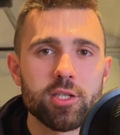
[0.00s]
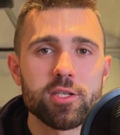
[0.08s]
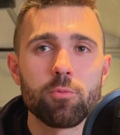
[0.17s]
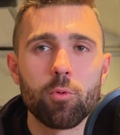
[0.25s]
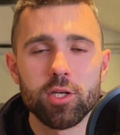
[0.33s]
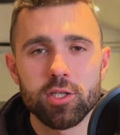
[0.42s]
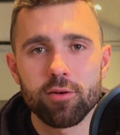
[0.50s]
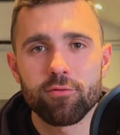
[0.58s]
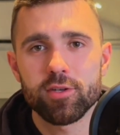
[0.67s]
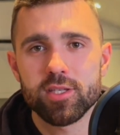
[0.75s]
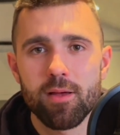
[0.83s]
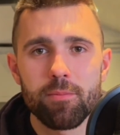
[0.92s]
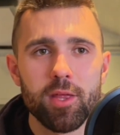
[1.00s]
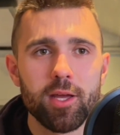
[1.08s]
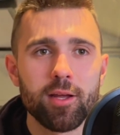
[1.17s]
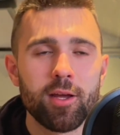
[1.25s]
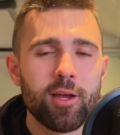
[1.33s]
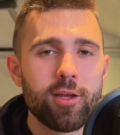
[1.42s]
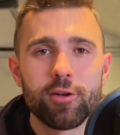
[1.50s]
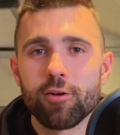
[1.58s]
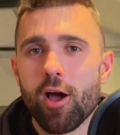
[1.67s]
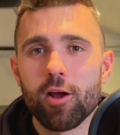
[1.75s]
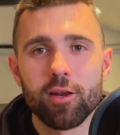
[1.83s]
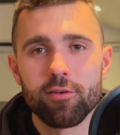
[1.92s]
Just wishing for something, you're
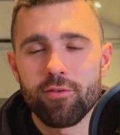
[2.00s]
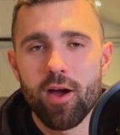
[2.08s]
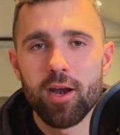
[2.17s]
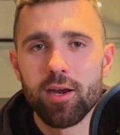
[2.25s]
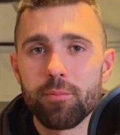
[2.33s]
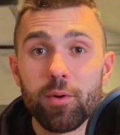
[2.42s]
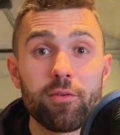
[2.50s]
not going to find it.